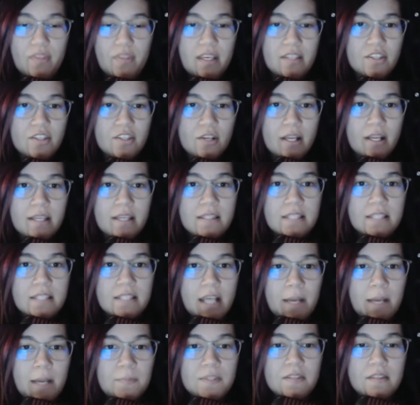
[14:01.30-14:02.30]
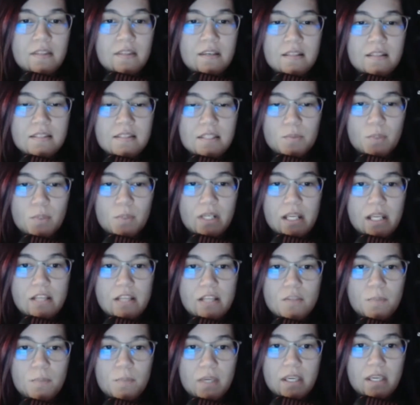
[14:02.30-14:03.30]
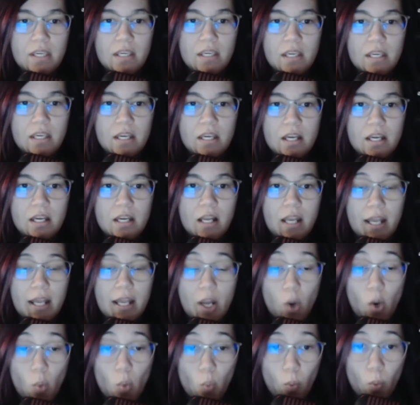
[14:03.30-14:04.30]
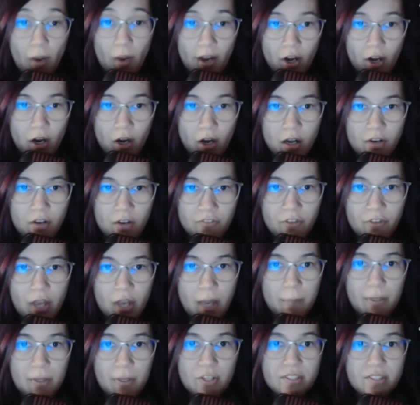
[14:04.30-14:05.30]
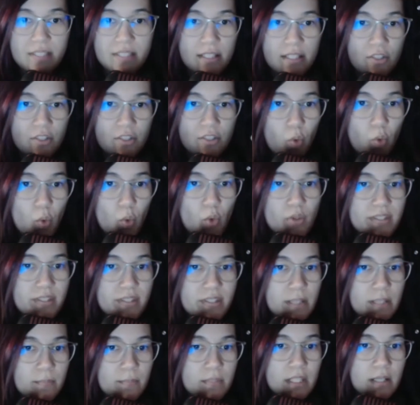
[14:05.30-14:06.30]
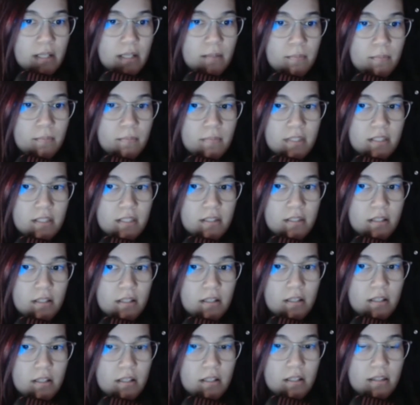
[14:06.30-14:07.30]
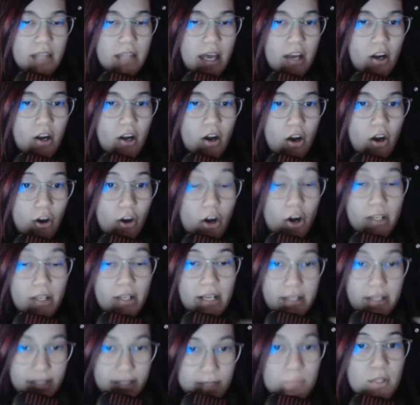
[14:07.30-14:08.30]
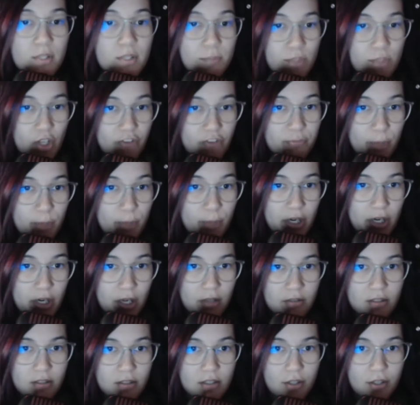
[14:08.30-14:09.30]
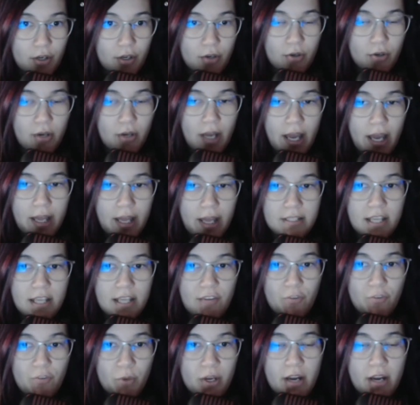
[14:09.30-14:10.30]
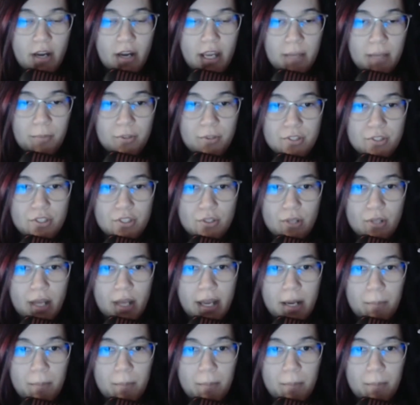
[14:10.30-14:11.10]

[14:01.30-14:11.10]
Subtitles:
are like the types of things that we need to be like aware of, because these are all symptoms that are like symptoms of burnout, you know. And if we are able to like